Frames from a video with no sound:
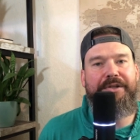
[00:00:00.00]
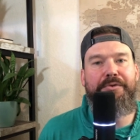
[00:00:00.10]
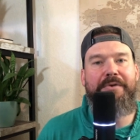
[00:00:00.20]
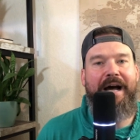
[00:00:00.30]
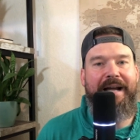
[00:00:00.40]

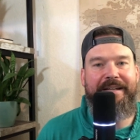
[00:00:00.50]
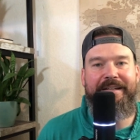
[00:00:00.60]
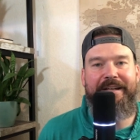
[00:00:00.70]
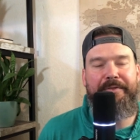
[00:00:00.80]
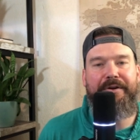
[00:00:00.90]

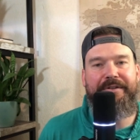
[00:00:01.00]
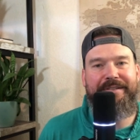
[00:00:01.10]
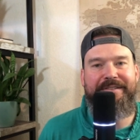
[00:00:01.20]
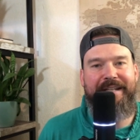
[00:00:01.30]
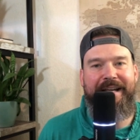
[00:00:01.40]
united in their
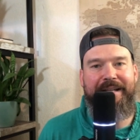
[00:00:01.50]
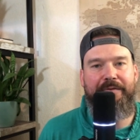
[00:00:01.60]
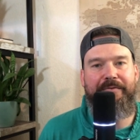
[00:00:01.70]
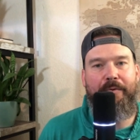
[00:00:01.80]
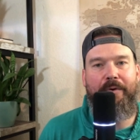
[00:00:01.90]

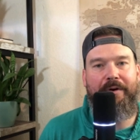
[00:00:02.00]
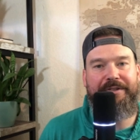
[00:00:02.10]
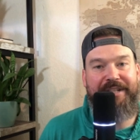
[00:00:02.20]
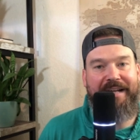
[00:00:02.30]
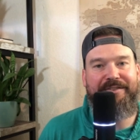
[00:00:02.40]
disdain for
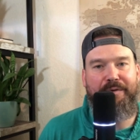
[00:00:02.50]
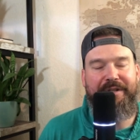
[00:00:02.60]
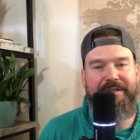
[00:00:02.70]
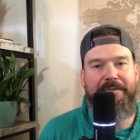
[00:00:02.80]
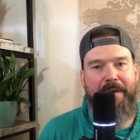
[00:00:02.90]

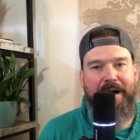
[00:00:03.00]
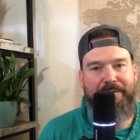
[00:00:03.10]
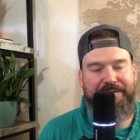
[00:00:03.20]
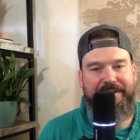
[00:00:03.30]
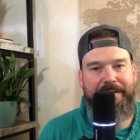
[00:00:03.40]
Jacksonian
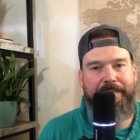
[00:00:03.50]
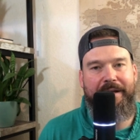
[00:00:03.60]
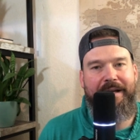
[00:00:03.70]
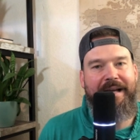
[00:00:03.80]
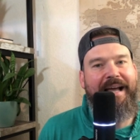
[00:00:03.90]
democracy,
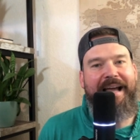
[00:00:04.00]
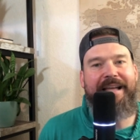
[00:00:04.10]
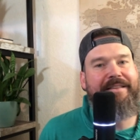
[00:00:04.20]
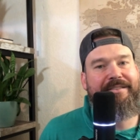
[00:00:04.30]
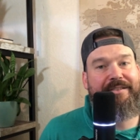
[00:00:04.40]

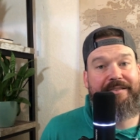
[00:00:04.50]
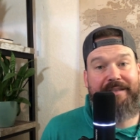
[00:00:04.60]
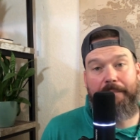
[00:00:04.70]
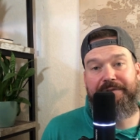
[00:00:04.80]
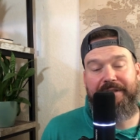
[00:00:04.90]
and this
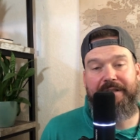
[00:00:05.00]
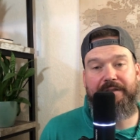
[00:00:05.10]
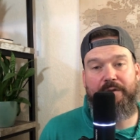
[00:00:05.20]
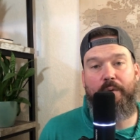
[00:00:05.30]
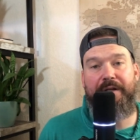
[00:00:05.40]
assumption
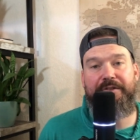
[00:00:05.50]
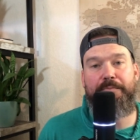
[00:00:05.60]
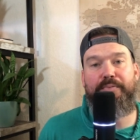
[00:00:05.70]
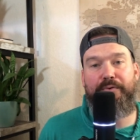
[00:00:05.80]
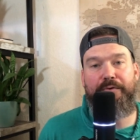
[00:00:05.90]
is going to
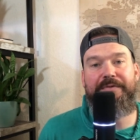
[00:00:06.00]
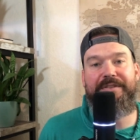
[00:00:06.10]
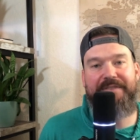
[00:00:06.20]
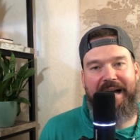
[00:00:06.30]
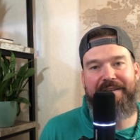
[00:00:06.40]
prove
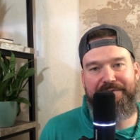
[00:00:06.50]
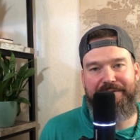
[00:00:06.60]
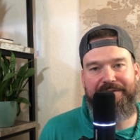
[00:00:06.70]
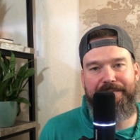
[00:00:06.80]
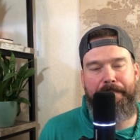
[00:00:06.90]

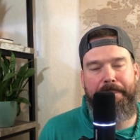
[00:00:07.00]
disastrous.